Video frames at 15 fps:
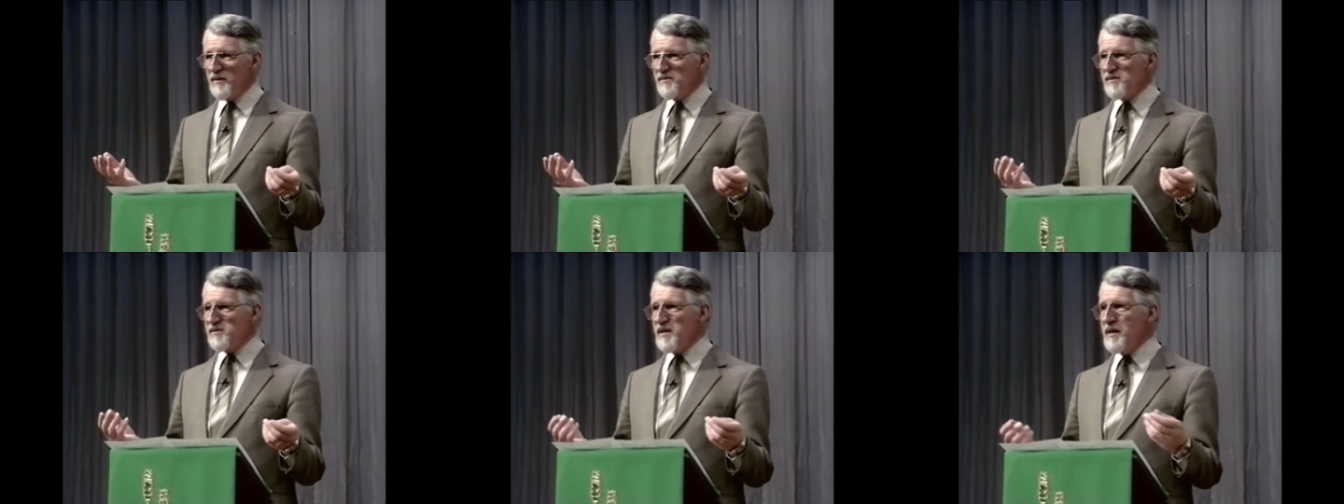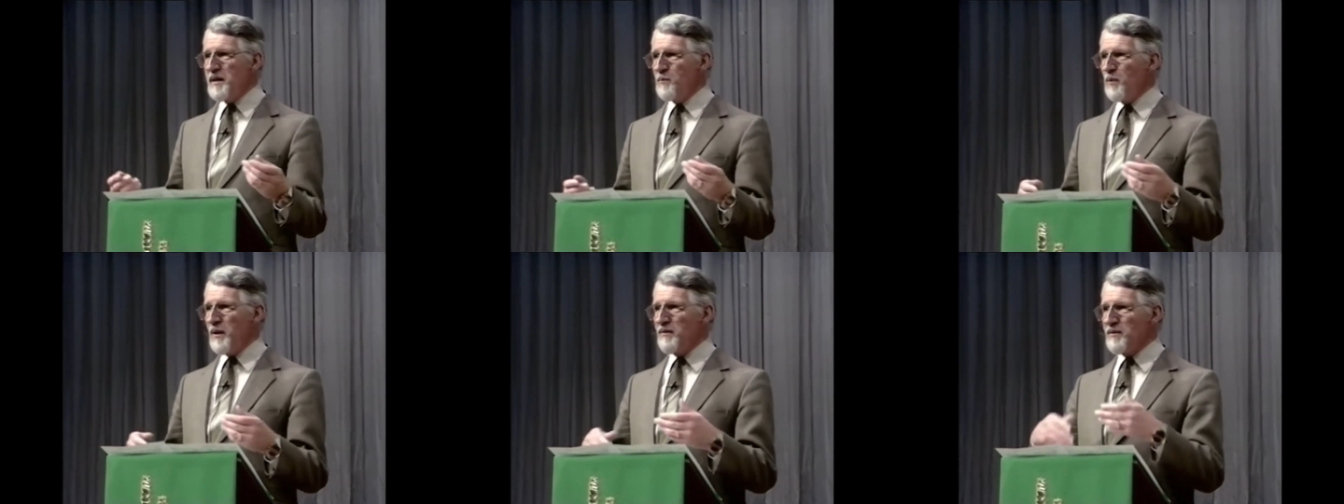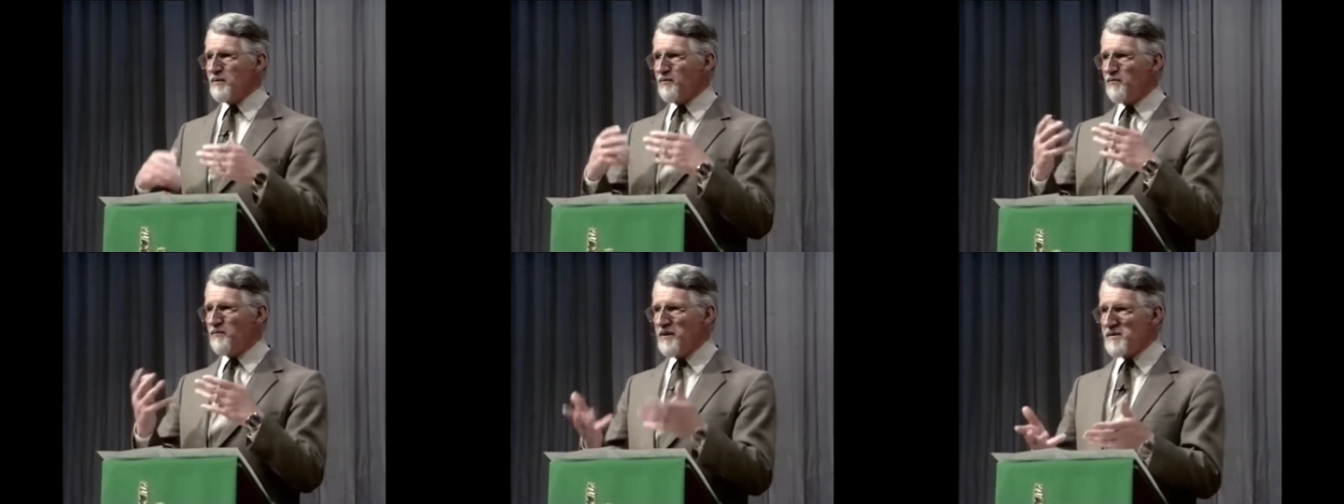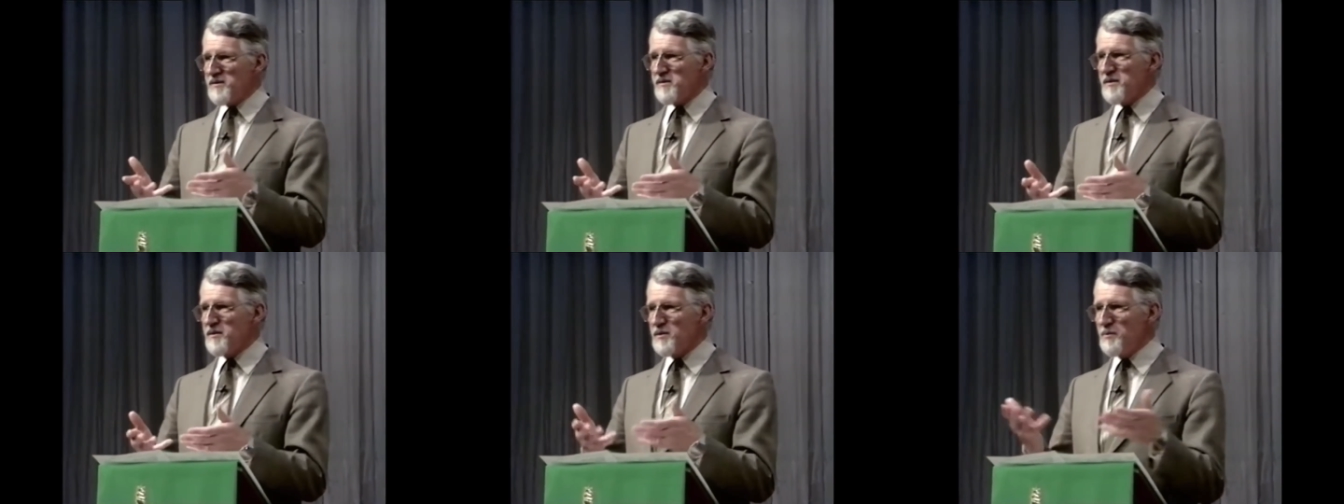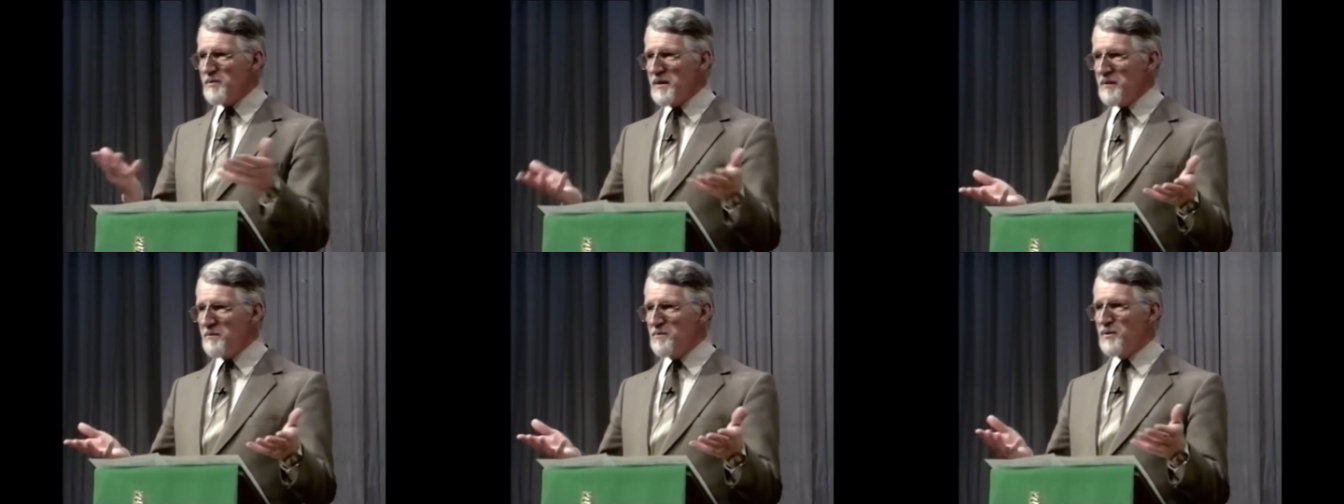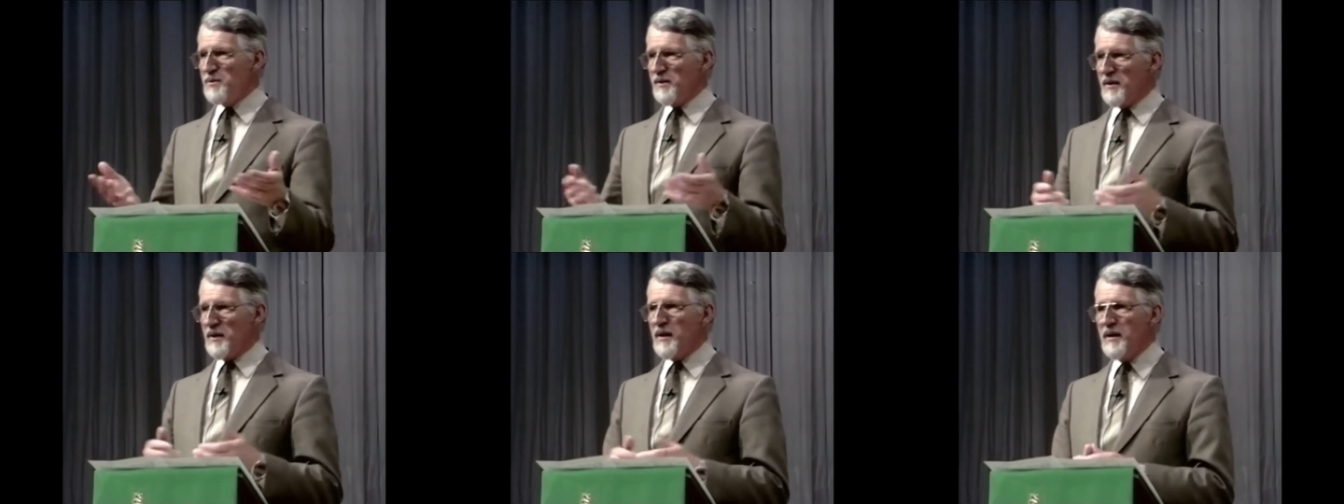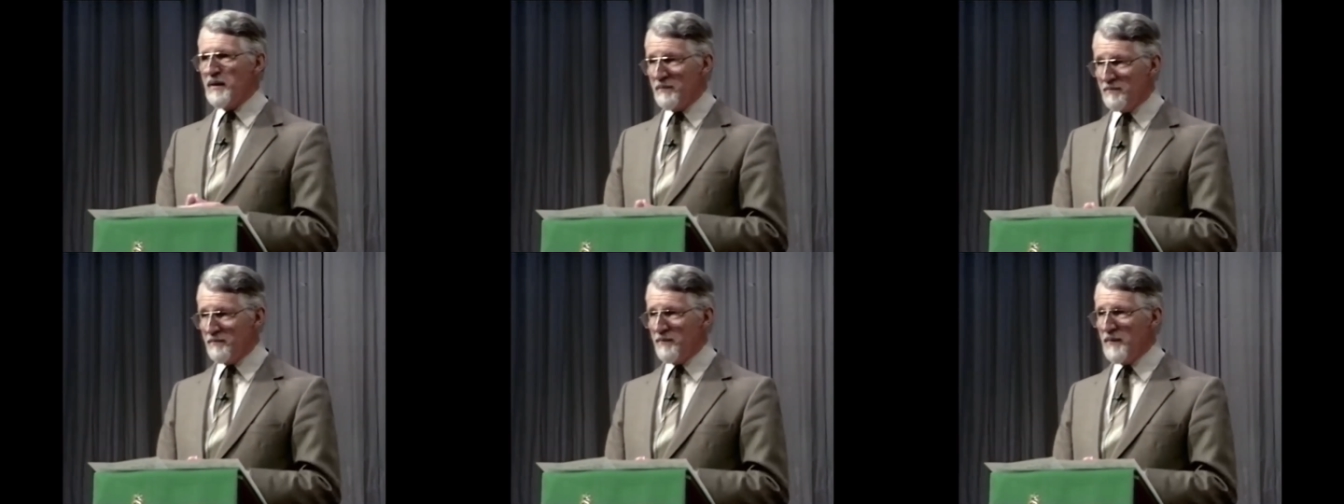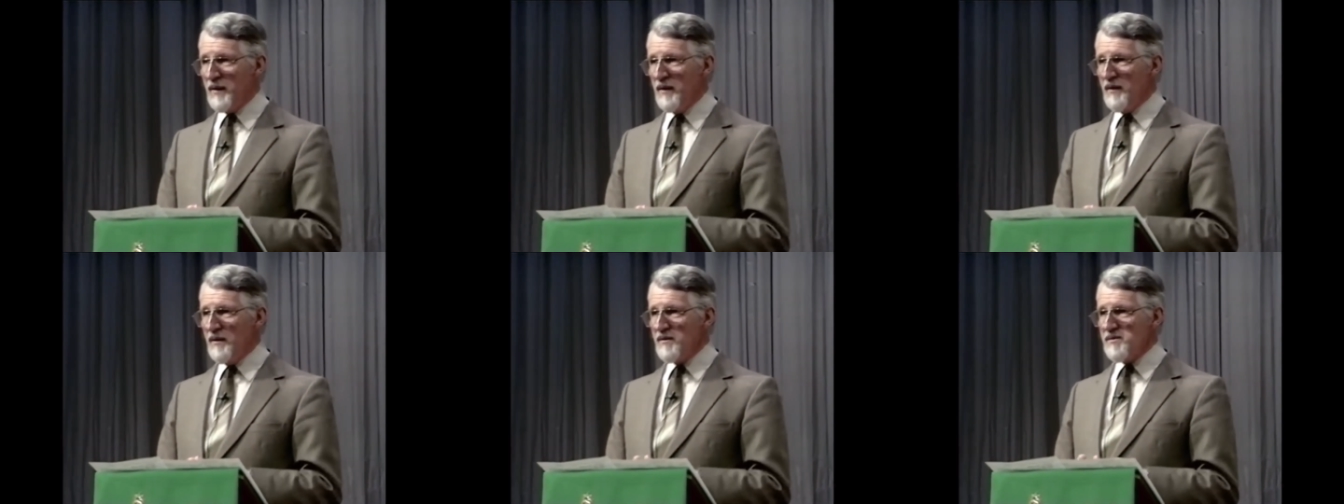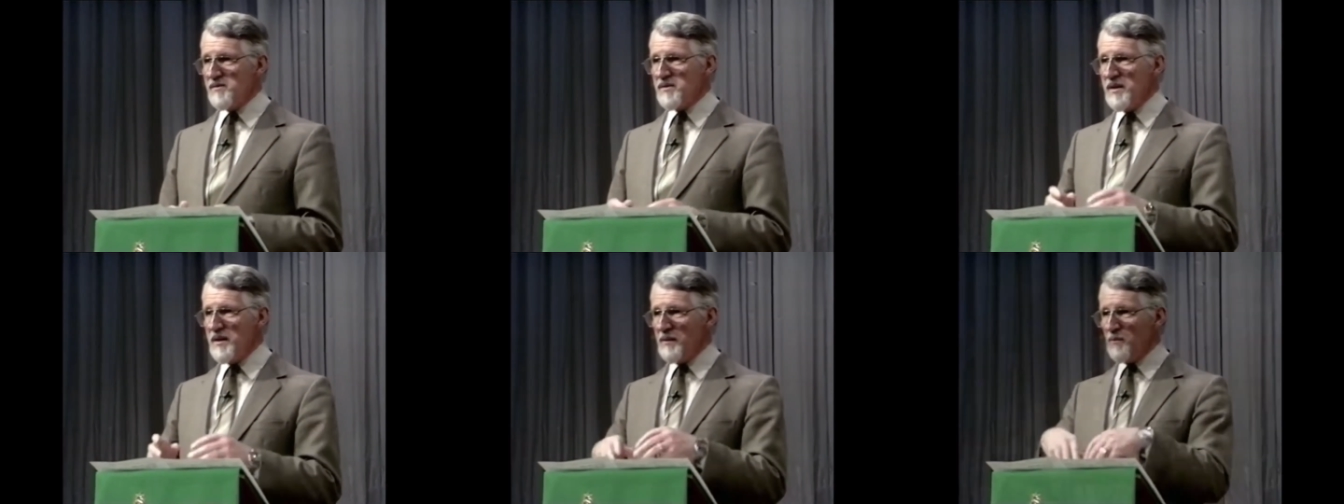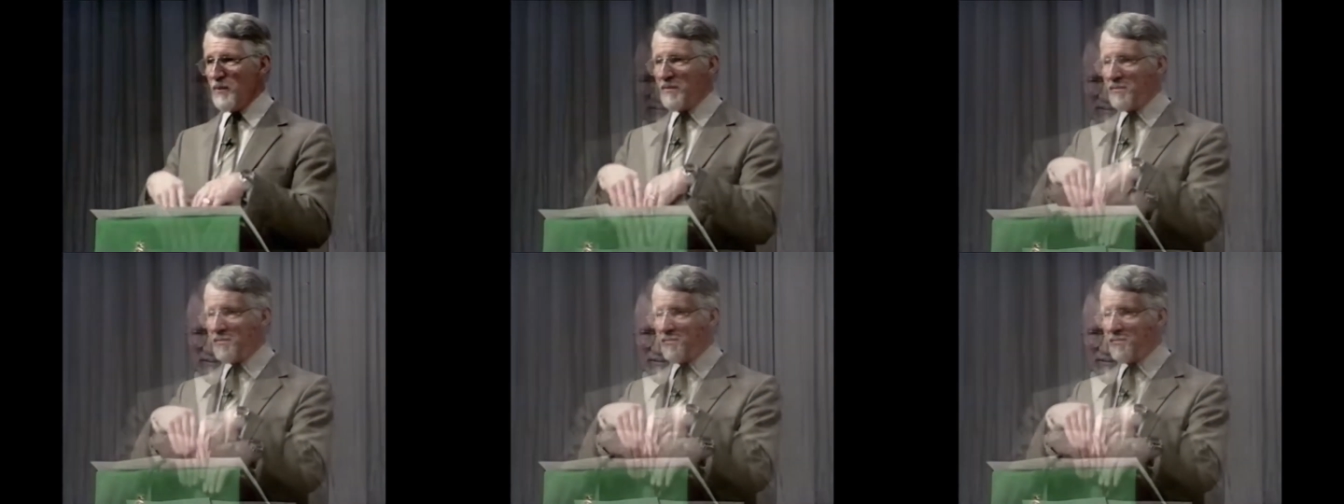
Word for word: seeing where it fits into being born again, seeing where